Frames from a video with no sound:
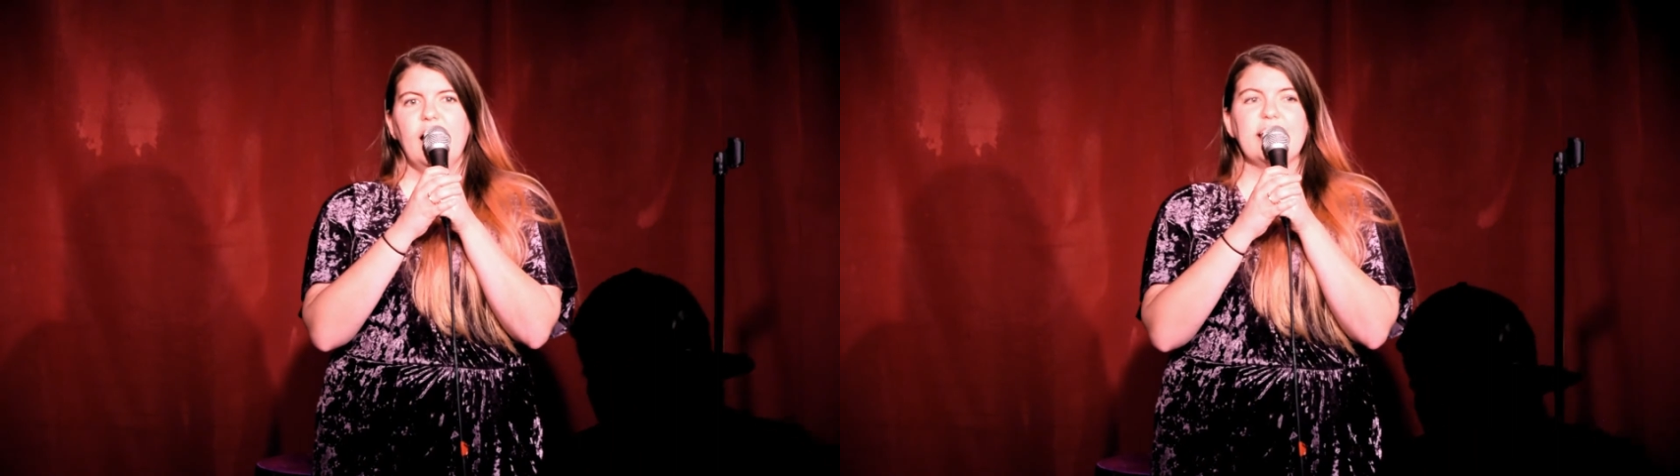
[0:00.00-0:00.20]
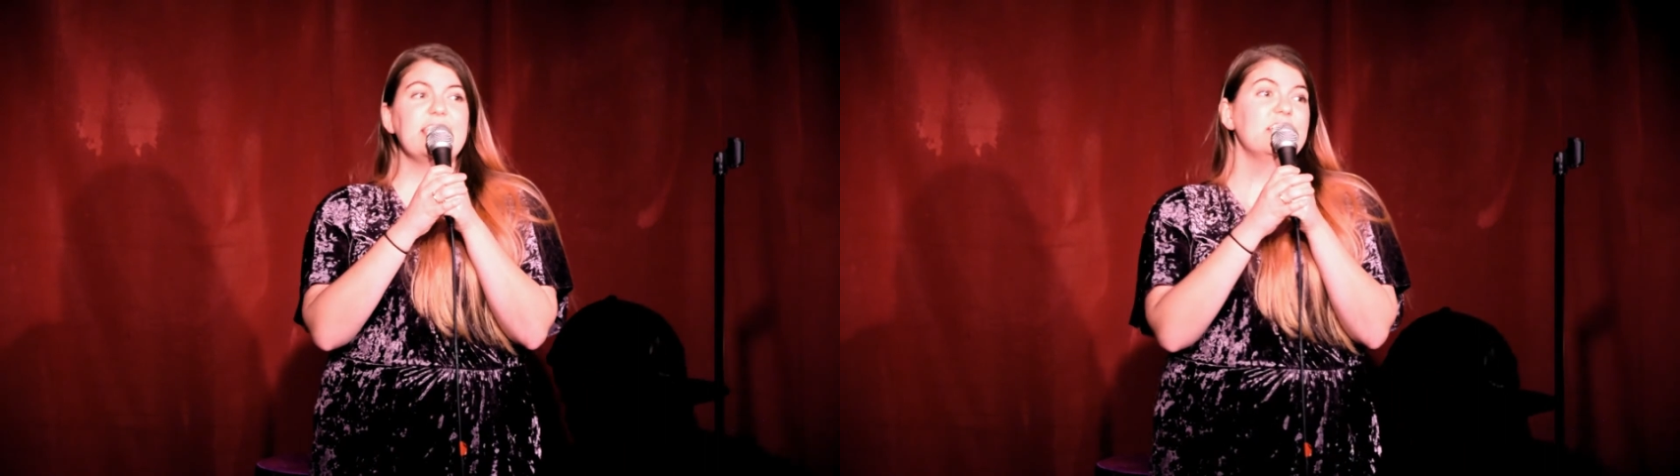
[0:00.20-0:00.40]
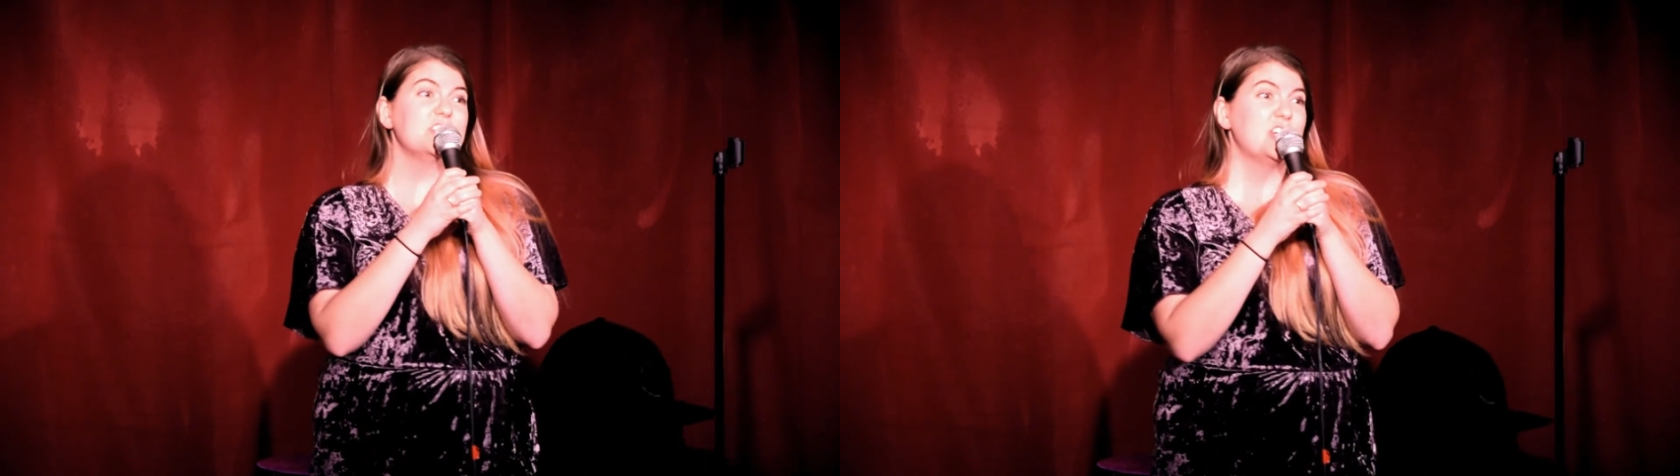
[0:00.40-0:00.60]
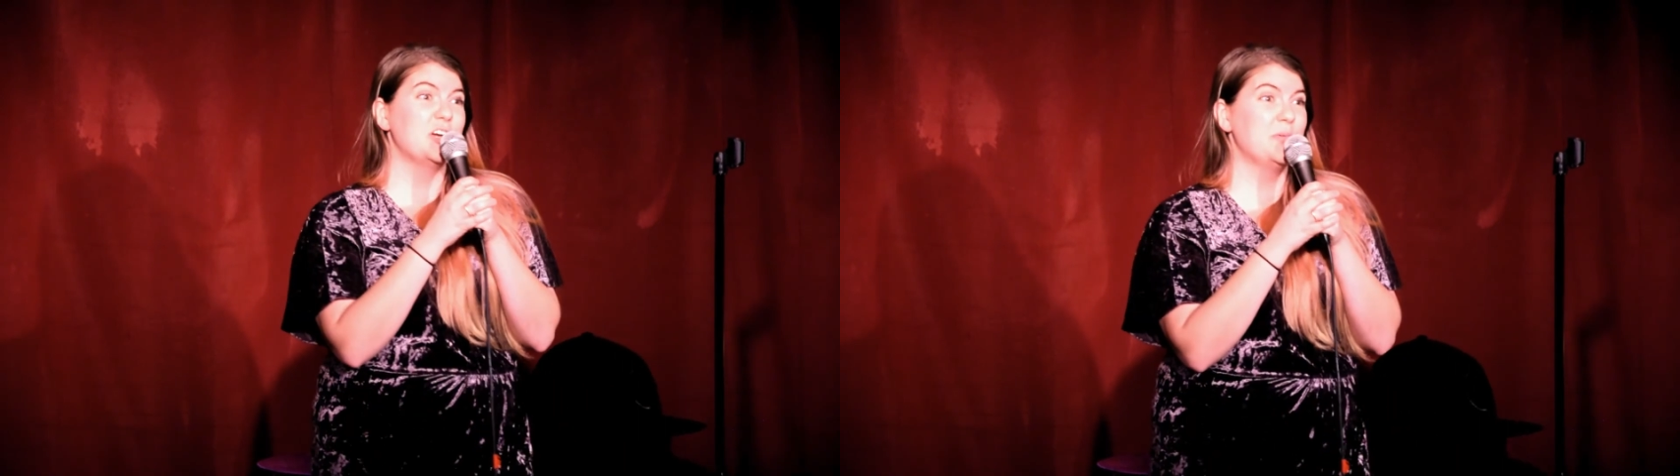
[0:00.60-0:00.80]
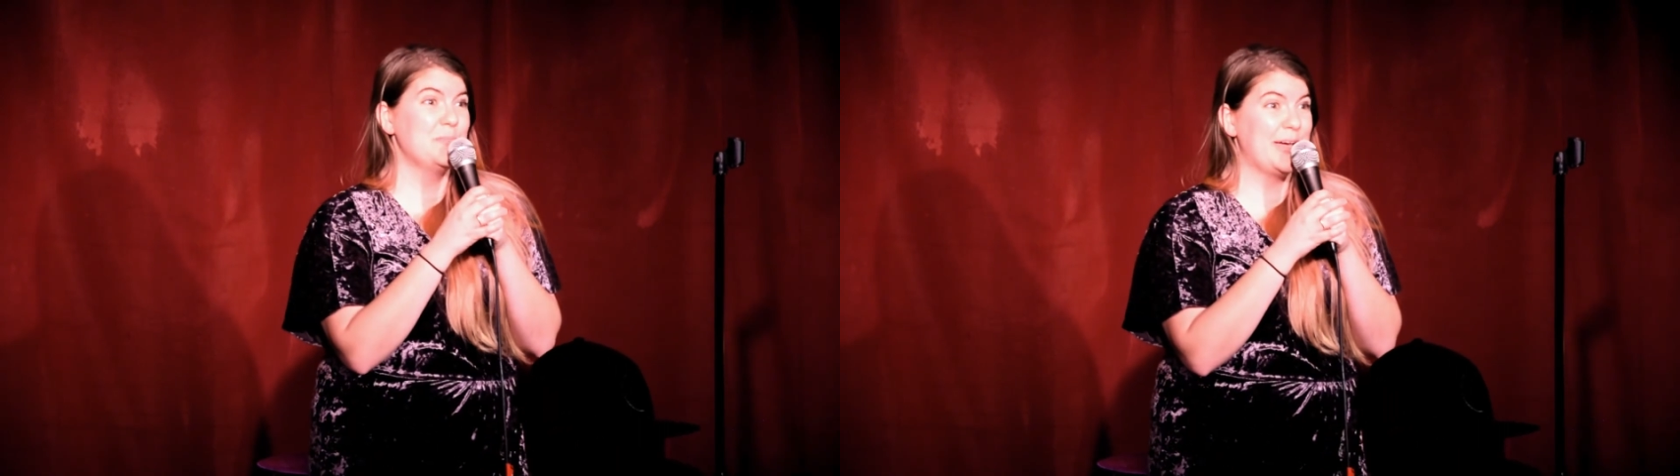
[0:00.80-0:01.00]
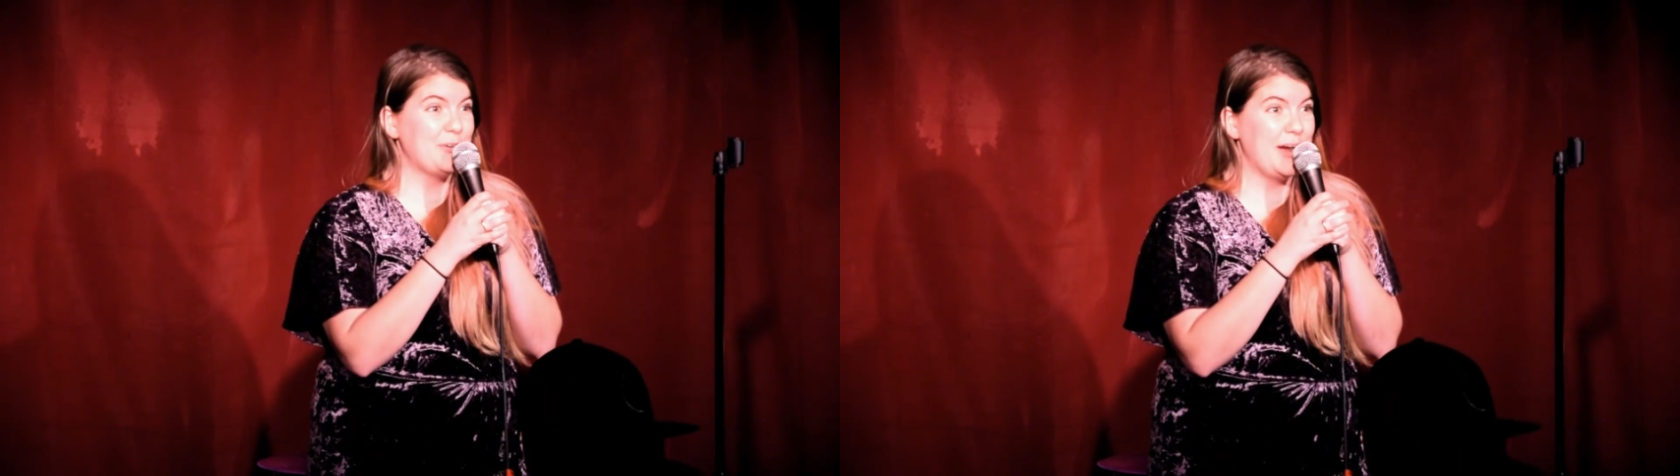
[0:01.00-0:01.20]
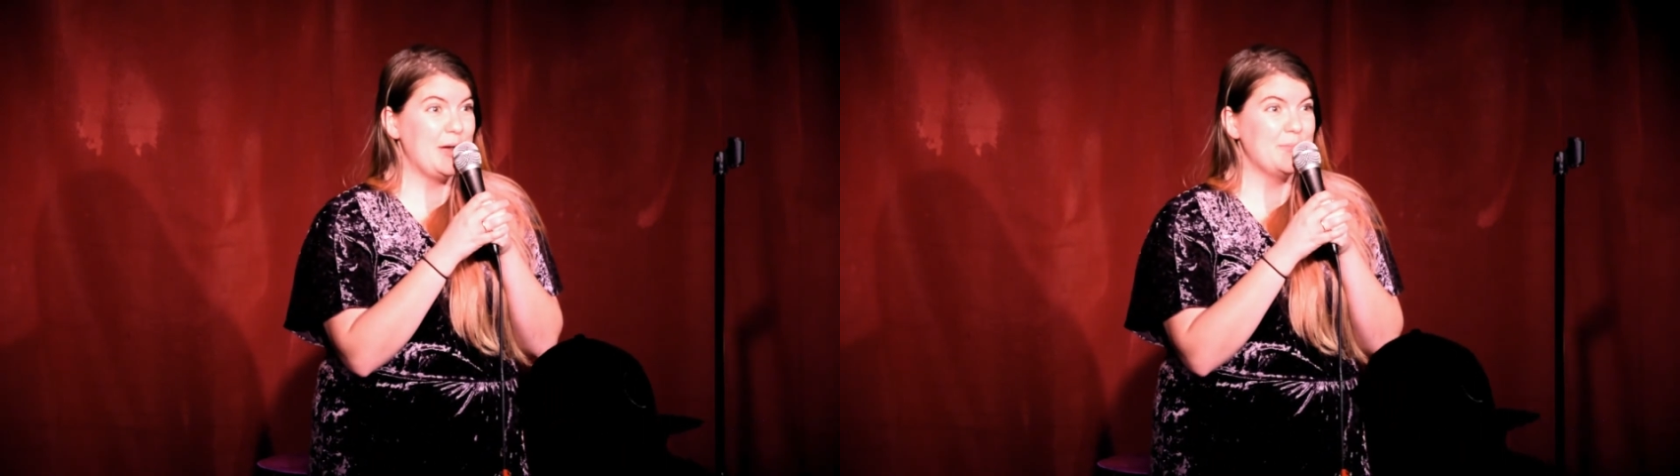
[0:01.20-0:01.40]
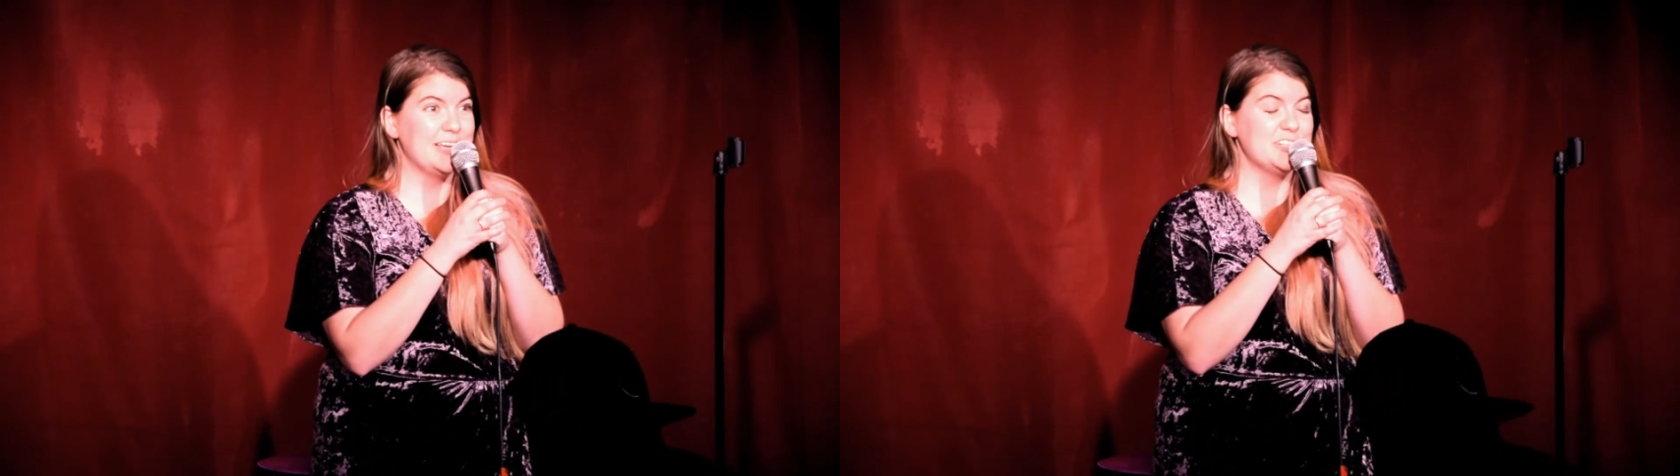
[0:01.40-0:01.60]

I can't share with my grandma.